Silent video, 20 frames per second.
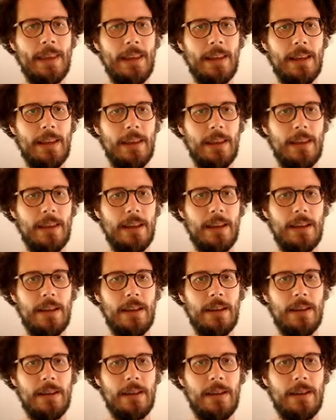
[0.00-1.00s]
And
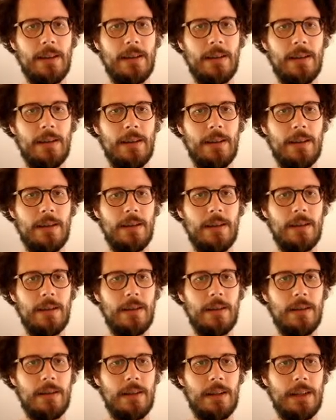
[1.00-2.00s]
then
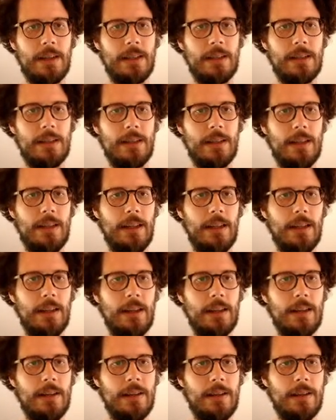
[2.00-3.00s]
let's see,
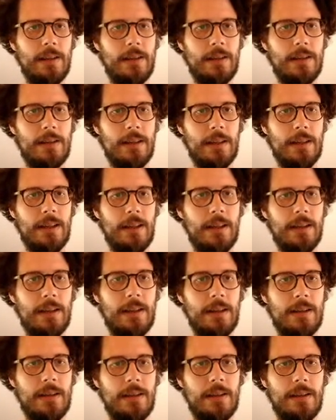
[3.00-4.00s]
say
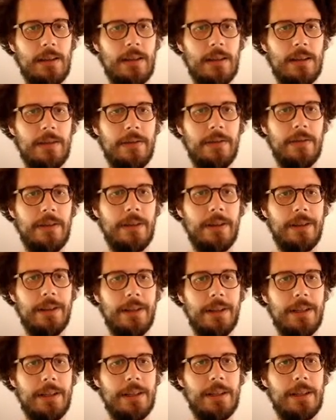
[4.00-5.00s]

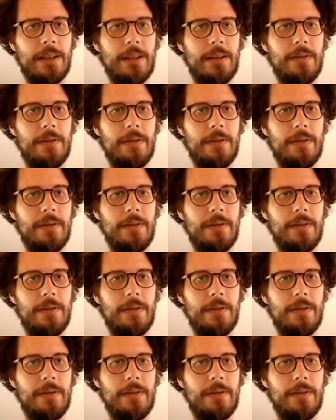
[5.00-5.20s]
traverse